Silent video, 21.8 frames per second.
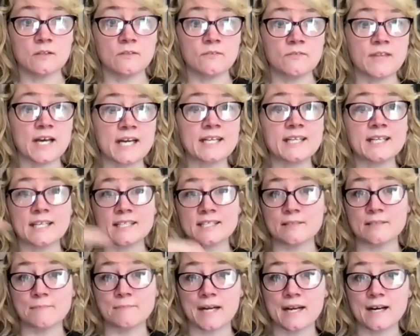that kicked
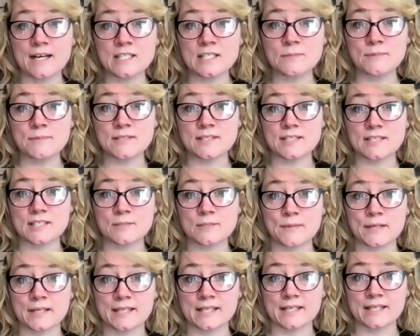in my hospice
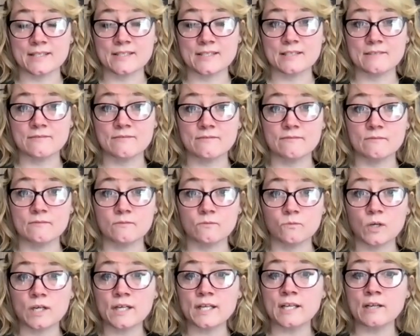experience of
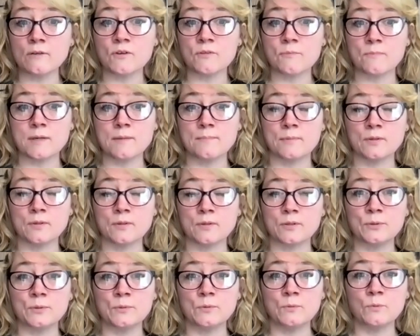working with people
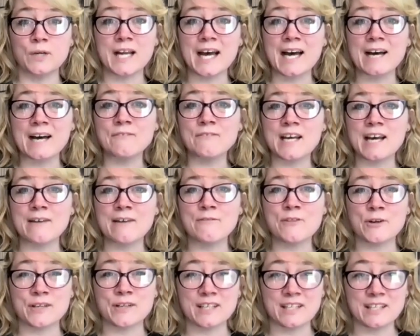who would have to have
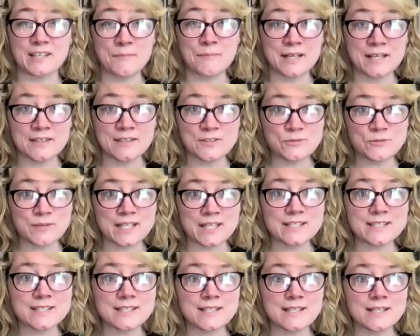their emails
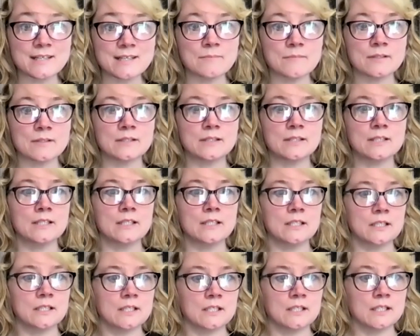read to them.
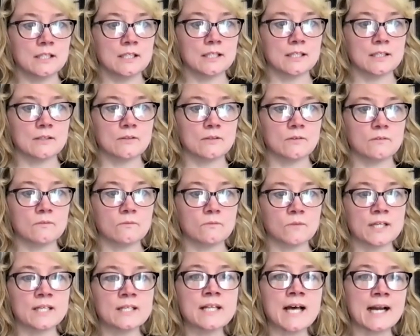
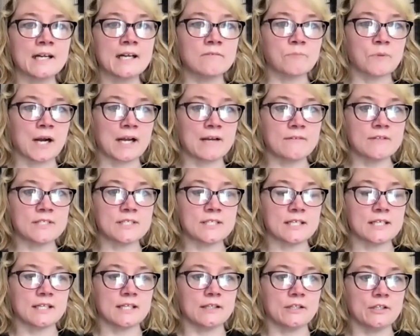What a lack of
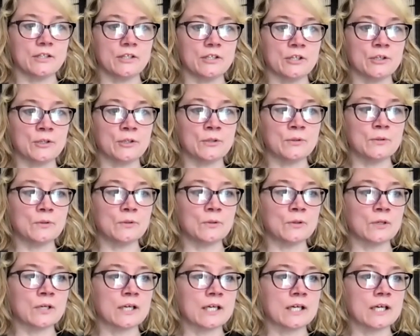privacy, you know,
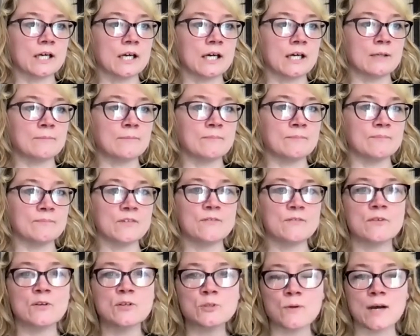or um, the
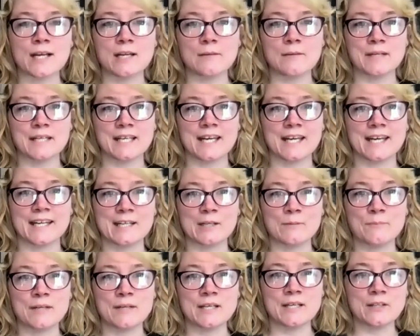Volkswagen
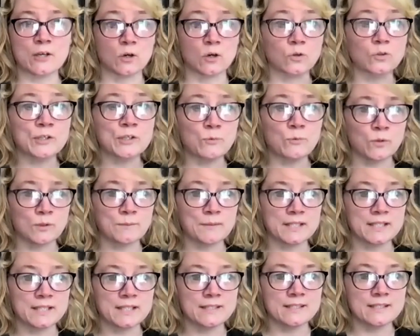mechanic being the only
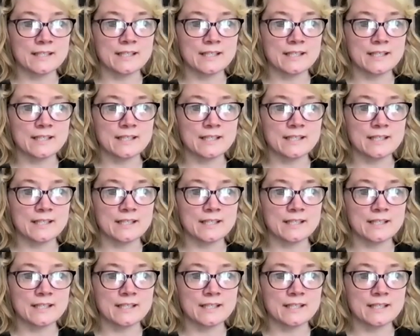woman